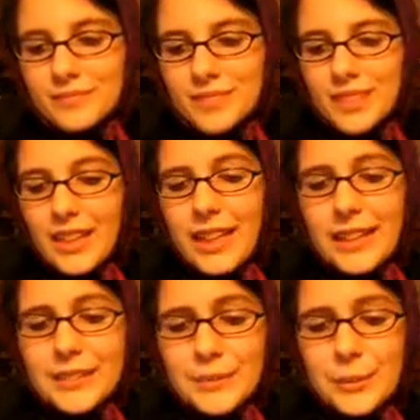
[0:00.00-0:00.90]
I
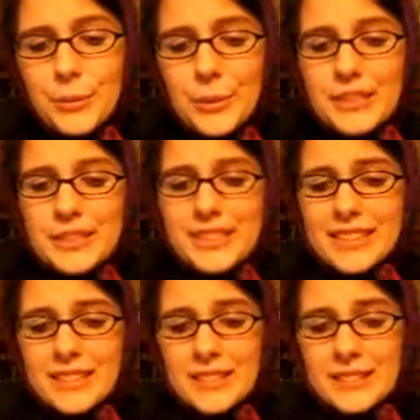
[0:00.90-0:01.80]
do want to, you know,
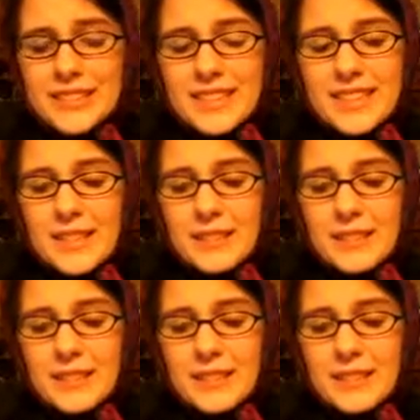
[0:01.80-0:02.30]
stick it out